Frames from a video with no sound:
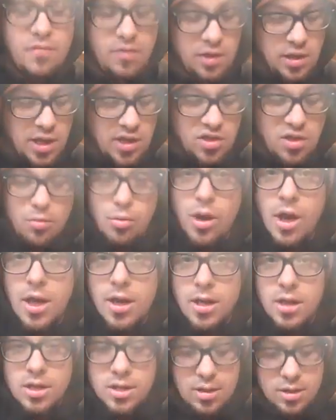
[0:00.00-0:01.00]
if you like the
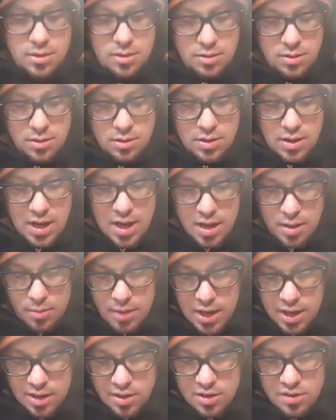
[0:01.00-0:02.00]
product that I'm
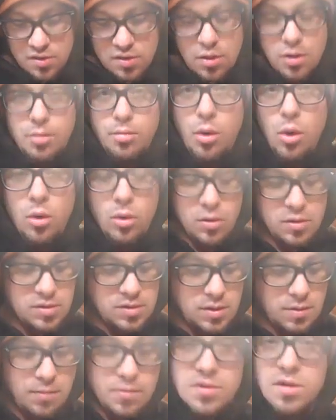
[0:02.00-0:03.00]
making, these little
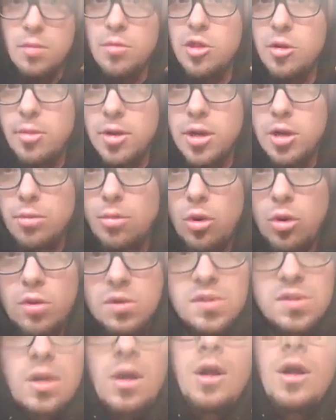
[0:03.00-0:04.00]
bowls, some of the bigger
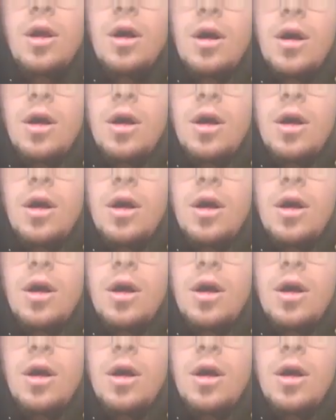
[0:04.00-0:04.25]
bowls,